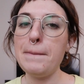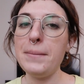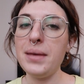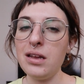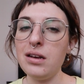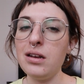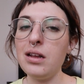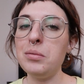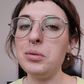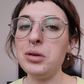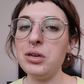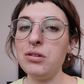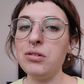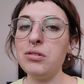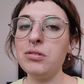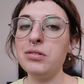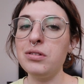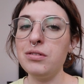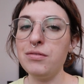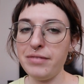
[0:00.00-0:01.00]

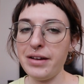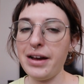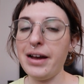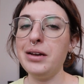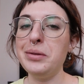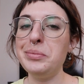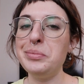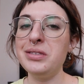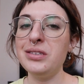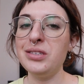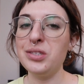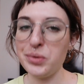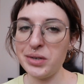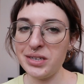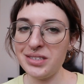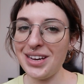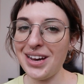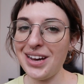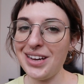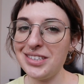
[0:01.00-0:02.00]
PNW vibes is where
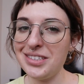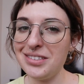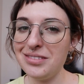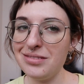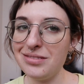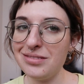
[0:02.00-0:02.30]
it's at.